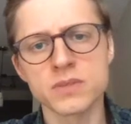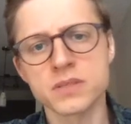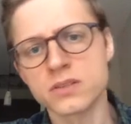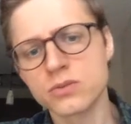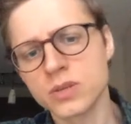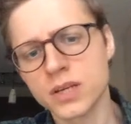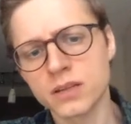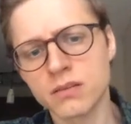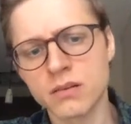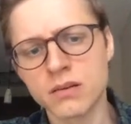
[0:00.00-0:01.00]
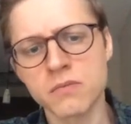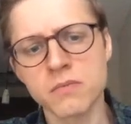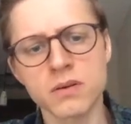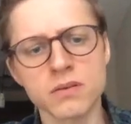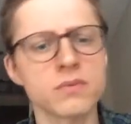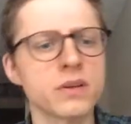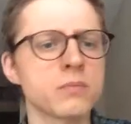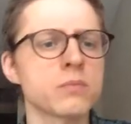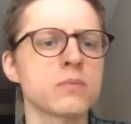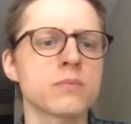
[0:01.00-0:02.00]
the new data
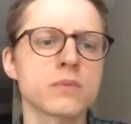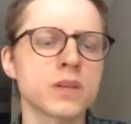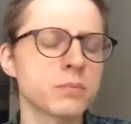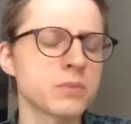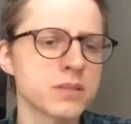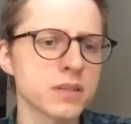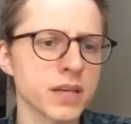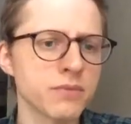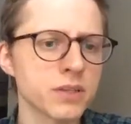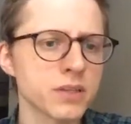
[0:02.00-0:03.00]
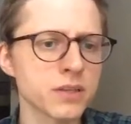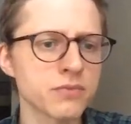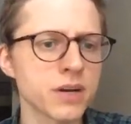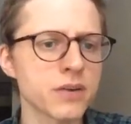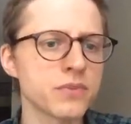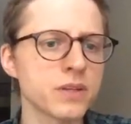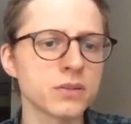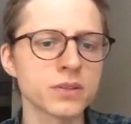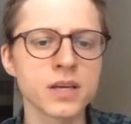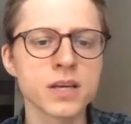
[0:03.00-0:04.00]
when type doesn't have identifier
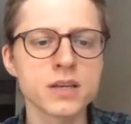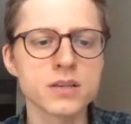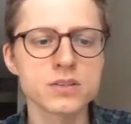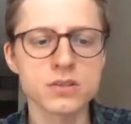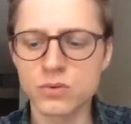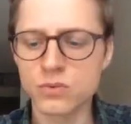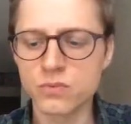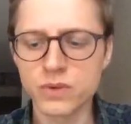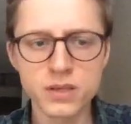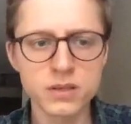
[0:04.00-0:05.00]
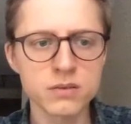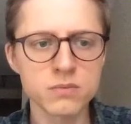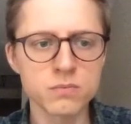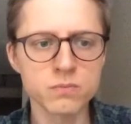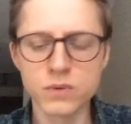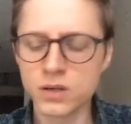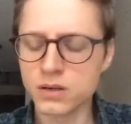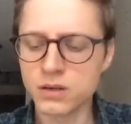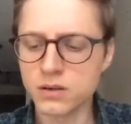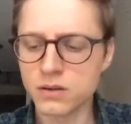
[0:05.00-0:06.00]
field. So we
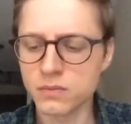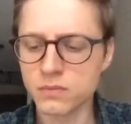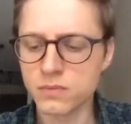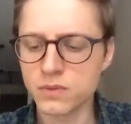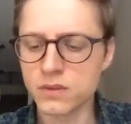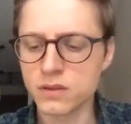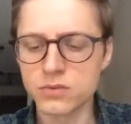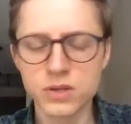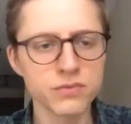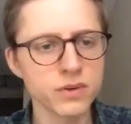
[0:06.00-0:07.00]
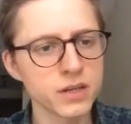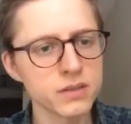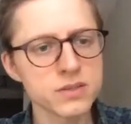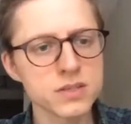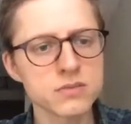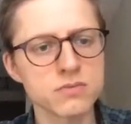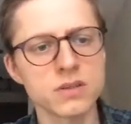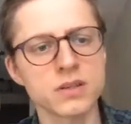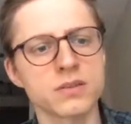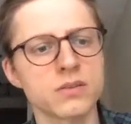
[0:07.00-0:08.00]
unifying this,
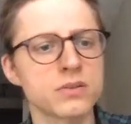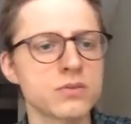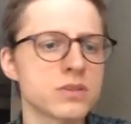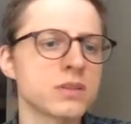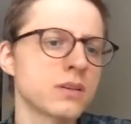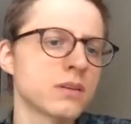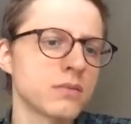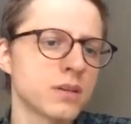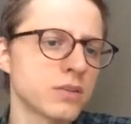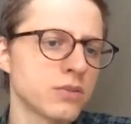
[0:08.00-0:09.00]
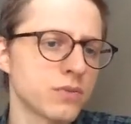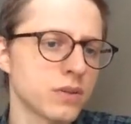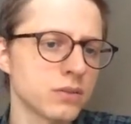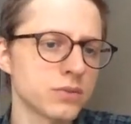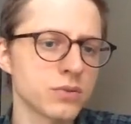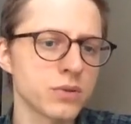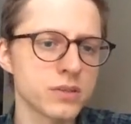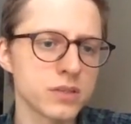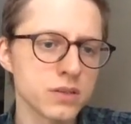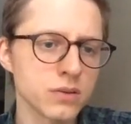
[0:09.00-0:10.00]
we are introducing a new field
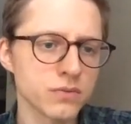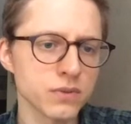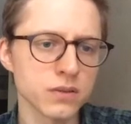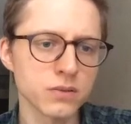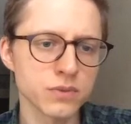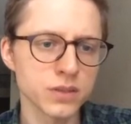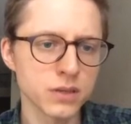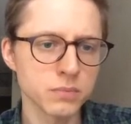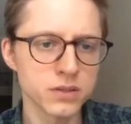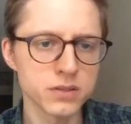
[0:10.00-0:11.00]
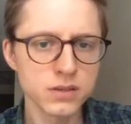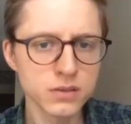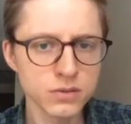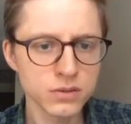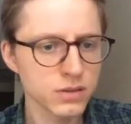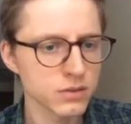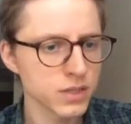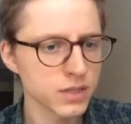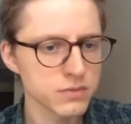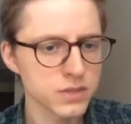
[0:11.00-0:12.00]
UID of a type ID on
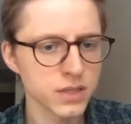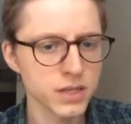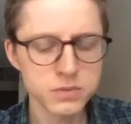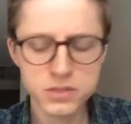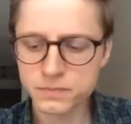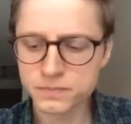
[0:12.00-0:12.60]
all of the types.